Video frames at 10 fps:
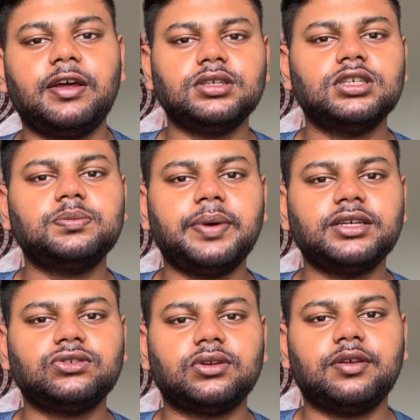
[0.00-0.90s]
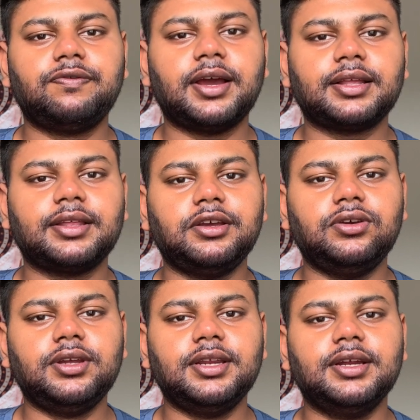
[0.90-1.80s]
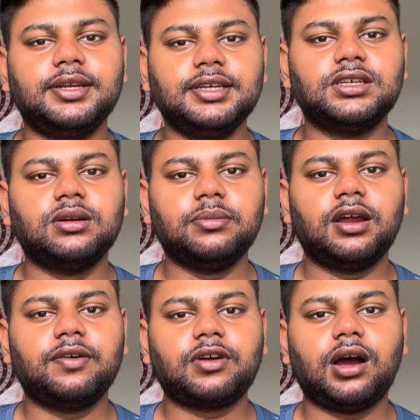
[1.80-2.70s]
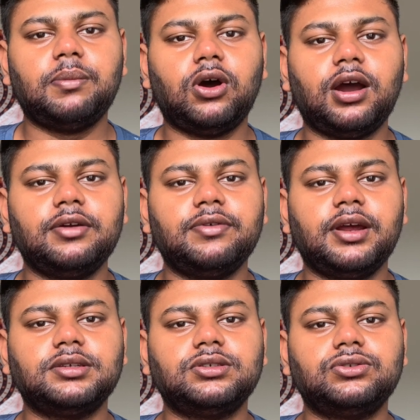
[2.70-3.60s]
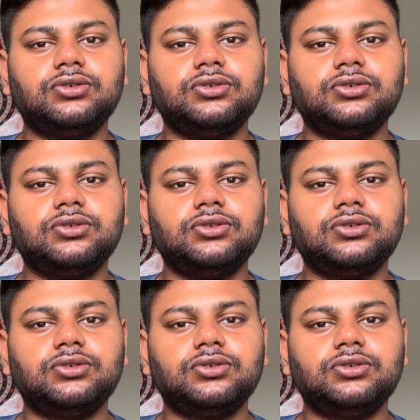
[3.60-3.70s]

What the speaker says: This is based on the fact that you need a decent amount of carbohydrates